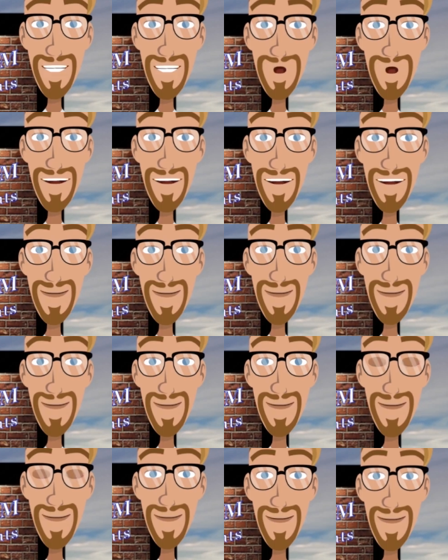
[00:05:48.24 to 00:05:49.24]
Treaty.
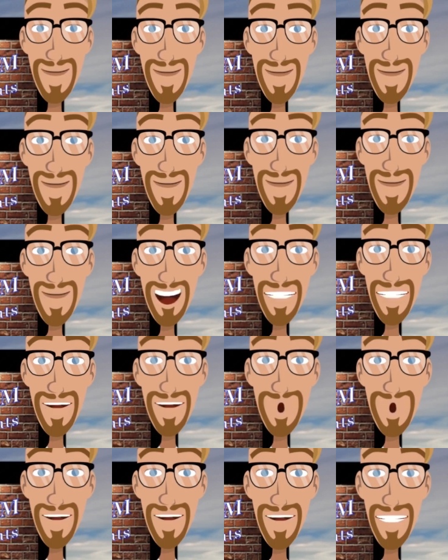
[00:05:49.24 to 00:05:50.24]
As
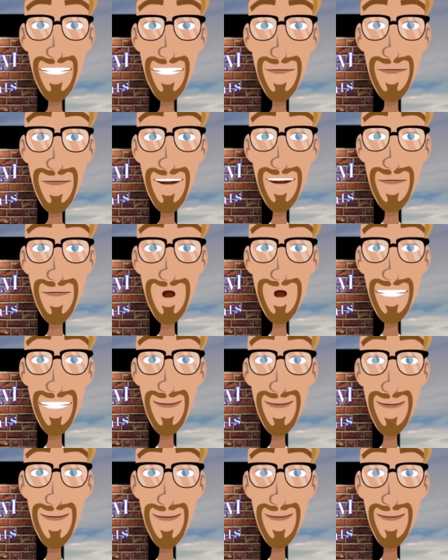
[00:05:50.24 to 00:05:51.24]
he waves the
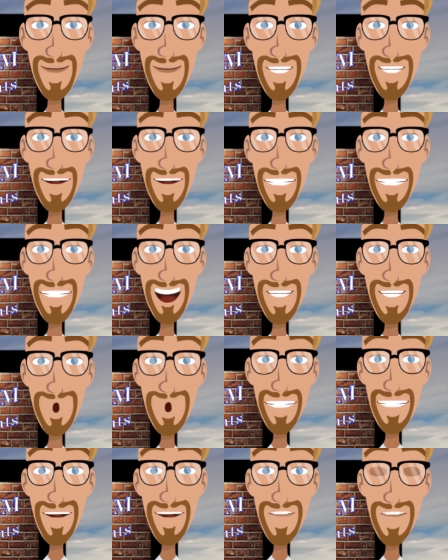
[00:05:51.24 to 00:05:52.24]
papers, he
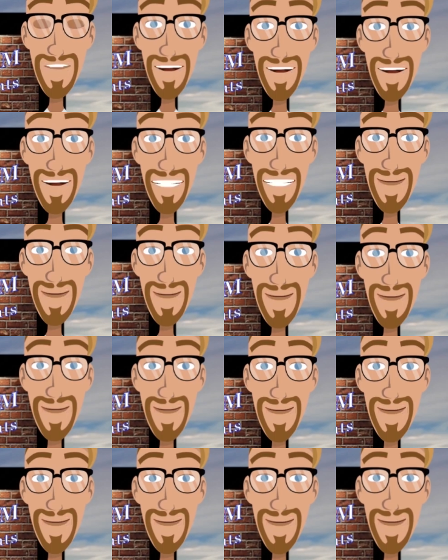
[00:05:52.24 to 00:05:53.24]
shadows his face.
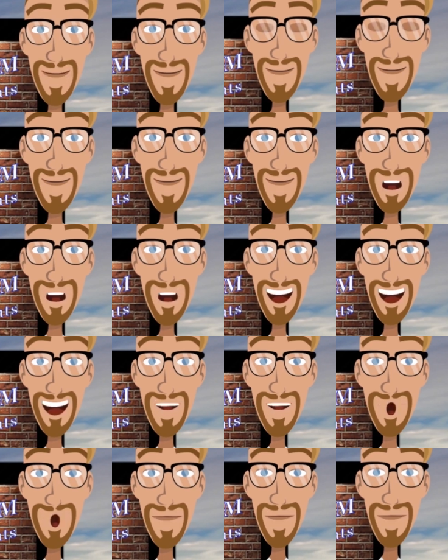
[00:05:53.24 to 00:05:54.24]
The
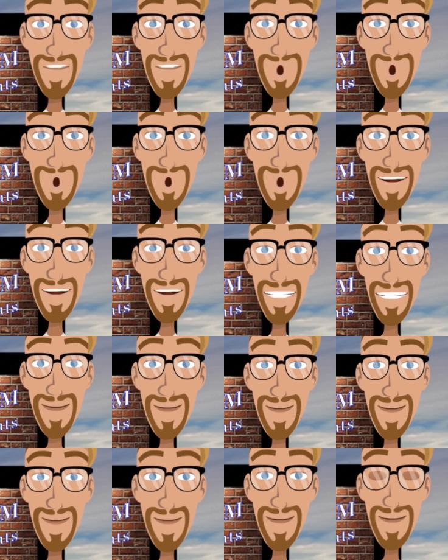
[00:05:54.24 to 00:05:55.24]
title of the film
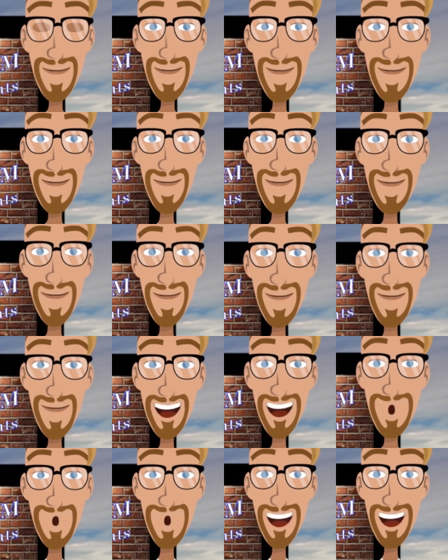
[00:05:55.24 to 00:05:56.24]
is
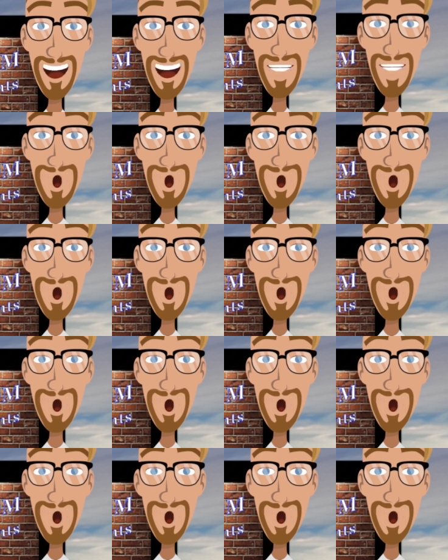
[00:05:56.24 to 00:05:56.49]
How to Light